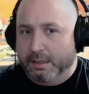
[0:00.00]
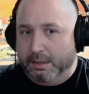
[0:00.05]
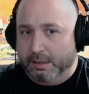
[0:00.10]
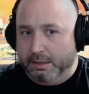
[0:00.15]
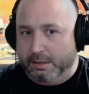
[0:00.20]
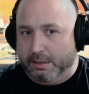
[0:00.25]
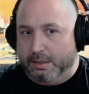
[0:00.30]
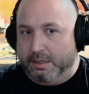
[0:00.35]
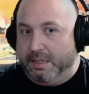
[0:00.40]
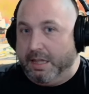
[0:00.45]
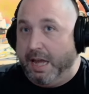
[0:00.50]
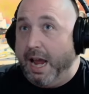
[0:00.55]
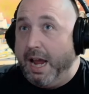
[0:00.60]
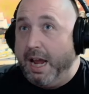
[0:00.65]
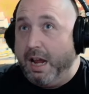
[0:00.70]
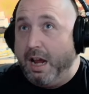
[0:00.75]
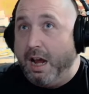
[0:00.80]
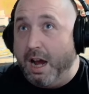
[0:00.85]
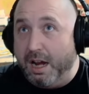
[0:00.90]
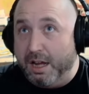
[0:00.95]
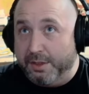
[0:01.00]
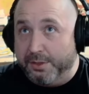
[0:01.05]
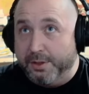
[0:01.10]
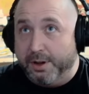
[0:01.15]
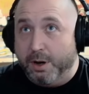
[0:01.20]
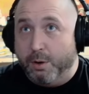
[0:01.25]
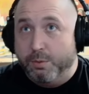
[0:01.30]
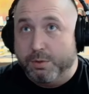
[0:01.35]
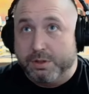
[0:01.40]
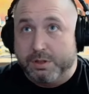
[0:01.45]
That I thought
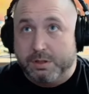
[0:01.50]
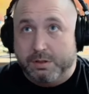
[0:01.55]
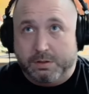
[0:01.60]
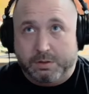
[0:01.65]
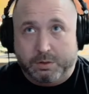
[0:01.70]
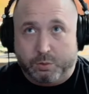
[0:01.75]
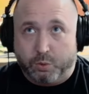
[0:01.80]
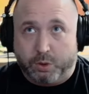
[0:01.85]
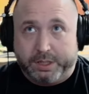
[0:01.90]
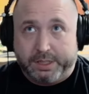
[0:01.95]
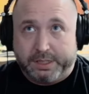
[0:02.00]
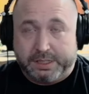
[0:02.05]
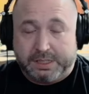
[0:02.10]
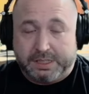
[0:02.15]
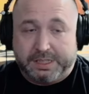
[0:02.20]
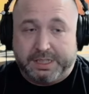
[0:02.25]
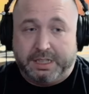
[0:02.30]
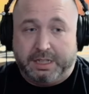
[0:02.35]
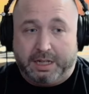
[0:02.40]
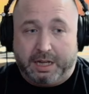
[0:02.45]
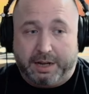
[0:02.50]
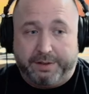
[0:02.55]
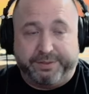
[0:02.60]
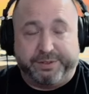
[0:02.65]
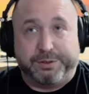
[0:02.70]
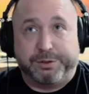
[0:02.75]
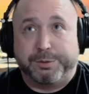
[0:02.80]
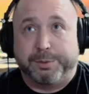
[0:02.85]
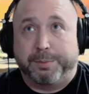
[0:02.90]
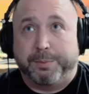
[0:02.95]
was the craziest thing ever.
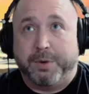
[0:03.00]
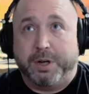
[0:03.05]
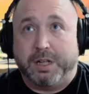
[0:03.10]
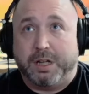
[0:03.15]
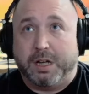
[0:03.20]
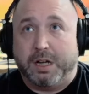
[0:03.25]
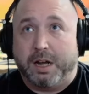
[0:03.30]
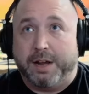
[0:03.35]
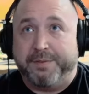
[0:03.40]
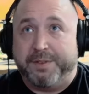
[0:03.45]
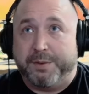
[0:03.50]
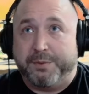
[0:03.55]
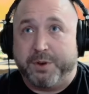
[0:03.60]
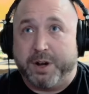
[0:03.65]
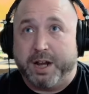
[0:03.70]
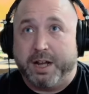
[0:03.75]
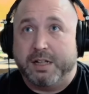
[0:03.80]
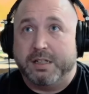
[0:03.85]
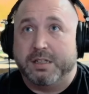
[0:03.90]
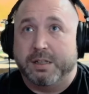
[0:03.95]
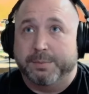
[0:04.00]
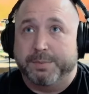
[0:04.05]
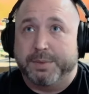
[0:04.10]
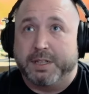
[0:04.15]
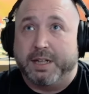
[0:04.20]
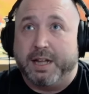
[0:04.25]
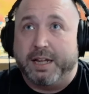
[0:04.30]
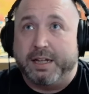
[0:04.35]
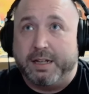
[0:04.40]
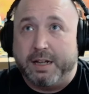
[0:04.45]
So I've never had something
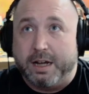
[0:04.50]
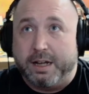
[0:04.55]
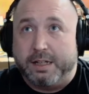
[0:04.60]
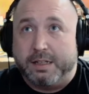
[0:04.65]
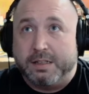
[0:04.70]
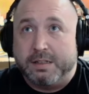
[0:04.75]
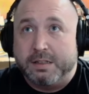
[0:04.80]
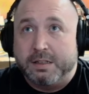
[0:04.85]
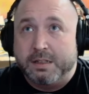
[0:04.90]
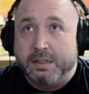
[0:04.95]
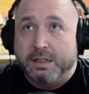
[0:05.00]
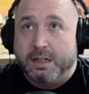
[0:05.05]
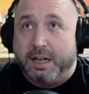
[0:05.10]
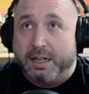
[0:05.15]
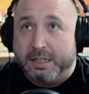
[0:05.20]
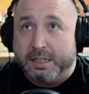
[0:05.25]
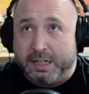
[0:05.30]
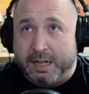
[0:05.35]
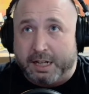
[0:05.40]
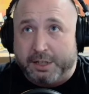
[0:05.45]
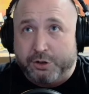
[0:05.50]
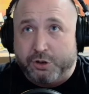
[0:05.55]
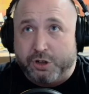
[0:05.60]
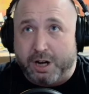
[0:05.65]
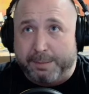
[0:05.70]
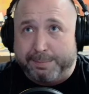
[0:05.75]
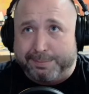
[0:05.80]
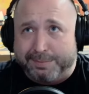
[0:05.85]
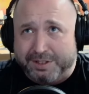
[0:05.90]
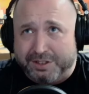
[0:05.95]
that nice. And then I dropped
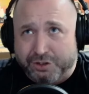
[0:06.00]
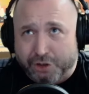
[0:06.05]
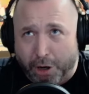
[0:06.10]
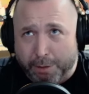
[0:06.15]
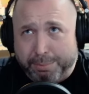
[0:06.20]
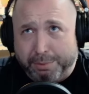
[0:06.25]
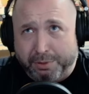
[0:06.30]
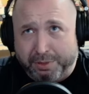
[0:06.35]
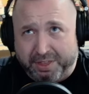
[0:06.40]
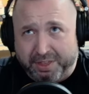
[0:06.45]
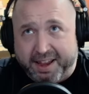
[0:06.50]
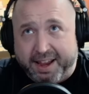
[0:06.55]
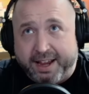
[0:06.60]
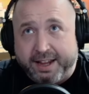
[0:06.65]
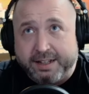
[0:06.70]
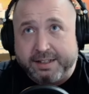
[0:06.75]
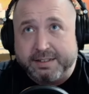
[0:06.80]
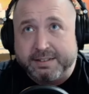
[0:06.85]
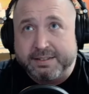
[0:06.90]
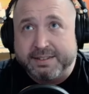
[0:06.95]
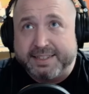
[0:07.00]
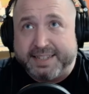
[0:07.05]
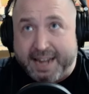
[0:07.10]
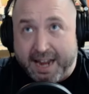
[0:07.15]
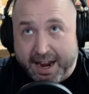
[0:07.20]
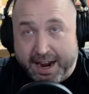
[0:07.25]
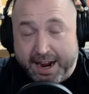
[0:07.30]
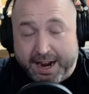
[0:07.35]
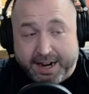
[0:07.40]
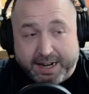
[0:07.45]
double that
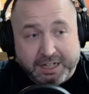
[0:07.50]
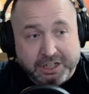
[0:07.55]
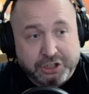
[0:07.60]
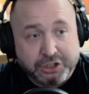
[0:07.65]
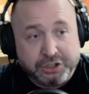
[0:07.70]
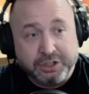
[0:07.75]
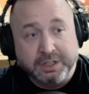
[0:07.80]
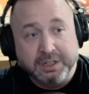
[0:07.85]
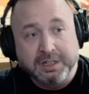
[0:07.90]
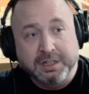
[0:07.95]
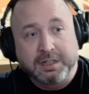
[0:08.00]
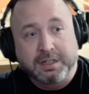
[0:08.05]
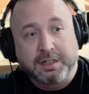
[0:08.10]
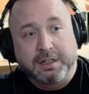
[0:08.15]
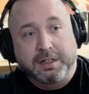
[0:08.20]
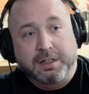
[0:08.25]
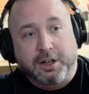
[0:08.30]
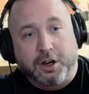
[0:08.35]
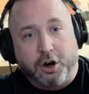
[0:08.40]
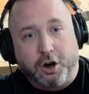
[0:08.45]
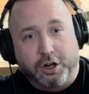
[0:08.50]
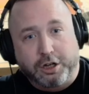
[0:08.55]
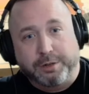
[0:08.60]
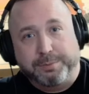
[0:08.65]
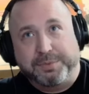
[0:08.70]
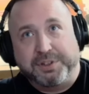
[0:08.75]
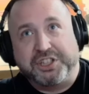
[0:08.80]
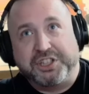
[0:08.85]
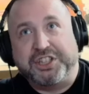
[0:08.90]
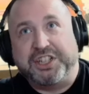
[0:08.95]
cash on a
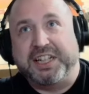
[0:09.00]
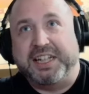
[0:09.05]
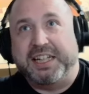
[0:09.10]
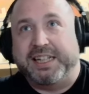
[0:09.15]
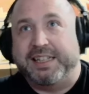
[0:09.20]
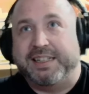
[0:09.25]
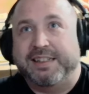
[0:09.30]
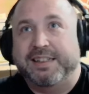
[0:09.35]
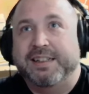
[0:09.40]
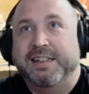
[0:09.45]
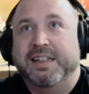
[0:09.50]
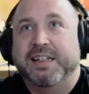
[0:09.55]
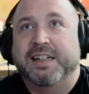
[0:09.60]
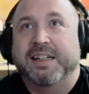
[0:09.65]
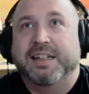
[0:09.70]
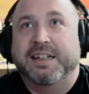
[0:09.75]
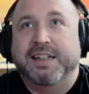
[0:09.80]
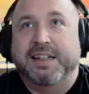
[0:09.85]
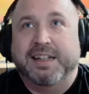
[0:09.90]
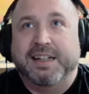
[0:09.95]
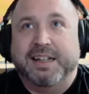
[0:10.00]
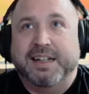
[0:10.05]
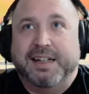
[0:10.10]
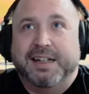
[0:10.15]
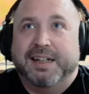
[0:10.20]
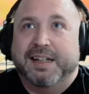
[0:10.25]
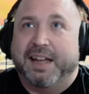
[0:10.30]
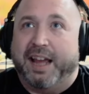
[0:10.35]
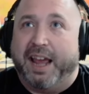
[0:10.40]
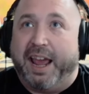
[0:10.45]
machine,
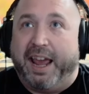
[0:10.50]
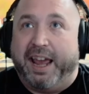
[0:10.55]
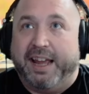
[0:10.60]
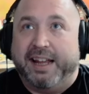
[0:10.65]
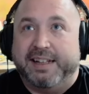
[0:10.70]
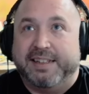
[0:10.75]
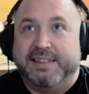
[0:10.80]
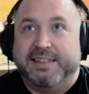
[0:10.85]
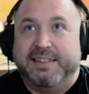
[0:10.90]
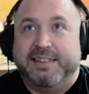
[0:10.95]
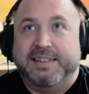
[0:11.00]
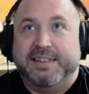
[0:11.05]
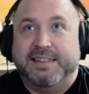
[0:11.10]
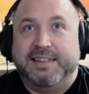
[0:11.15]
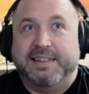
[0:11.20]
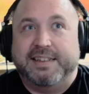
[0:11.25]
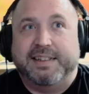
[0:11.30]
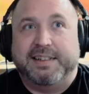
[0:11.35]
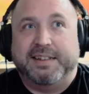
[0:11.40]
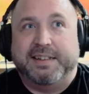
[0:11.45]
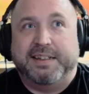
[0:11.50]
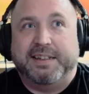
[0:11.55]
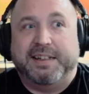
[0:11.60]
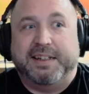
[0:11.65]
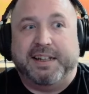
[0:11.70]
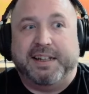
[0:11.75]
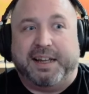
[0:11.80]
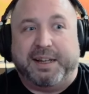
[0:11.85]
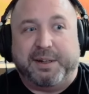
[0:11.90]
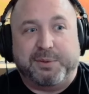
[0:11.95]
and
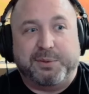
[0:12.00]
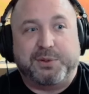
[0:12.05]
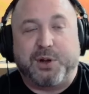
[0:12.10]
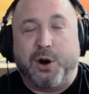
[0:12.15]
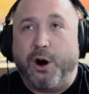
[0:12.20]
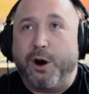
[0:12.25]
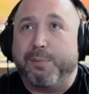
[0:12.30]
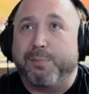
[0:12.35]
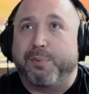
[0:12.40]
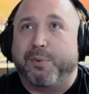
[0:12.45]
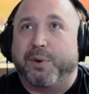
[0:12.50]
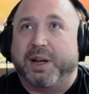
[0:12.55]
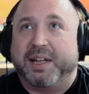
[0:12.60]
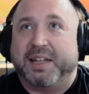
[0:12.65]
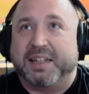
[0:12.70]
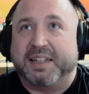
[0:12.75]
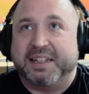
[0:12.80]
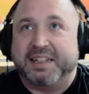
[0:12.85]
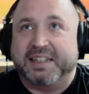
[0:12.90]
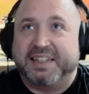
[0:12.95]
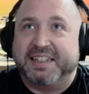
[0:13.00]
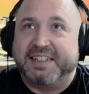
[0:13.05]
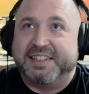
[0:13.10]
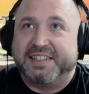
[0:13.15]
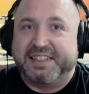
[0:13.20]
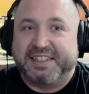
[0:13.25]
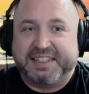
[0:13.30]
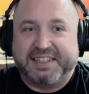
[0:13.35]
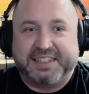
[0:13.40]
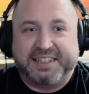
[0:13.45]
it was heartbreaking because
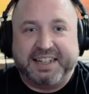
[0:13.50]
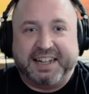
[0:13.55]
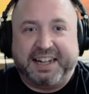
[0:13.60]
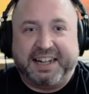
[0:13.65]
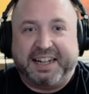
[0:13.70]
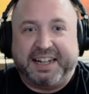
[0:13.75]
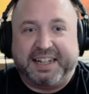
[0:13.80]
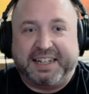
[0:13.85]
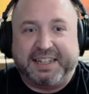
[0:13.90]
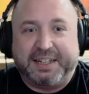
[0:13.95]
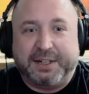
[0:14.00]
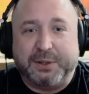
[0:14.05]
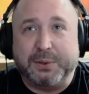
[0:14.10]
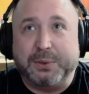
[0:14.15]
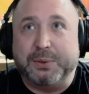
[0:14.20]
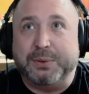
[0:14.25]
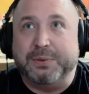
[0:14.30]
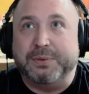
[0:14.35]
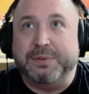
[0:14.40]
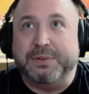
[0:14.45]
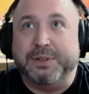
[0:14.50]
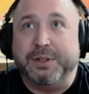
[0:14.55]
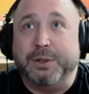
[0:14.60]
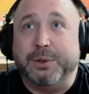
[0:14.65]
it's like, oh no.